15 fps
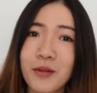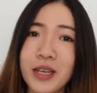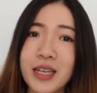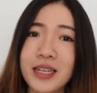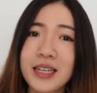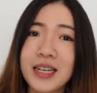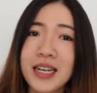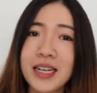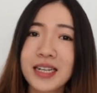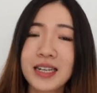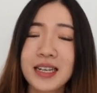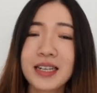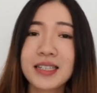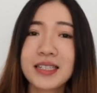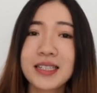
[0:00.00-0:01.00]
We
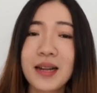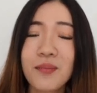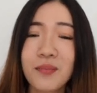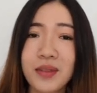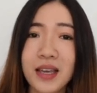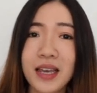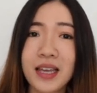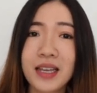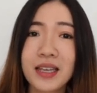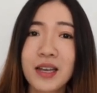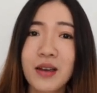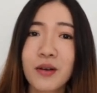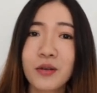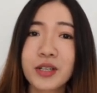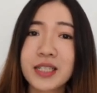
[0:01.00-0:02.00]
need
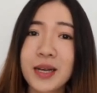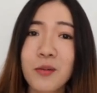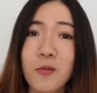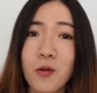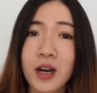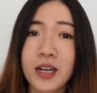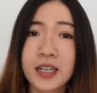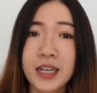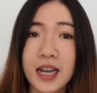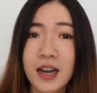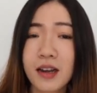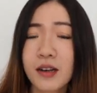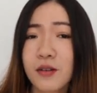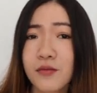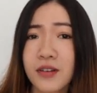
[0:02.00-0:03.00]
something or someone,
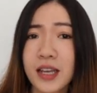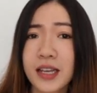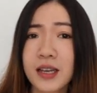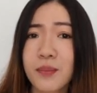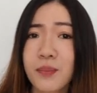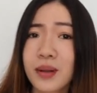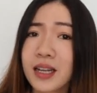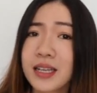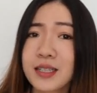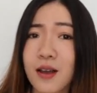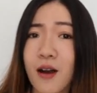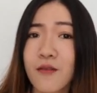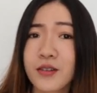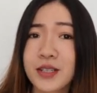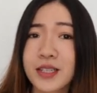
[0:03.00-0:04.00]
kind of like a
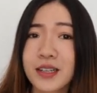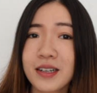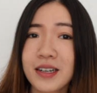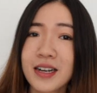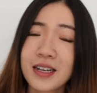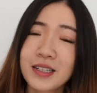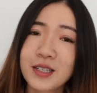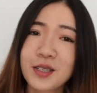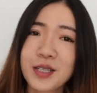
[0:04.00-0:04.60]
police officer,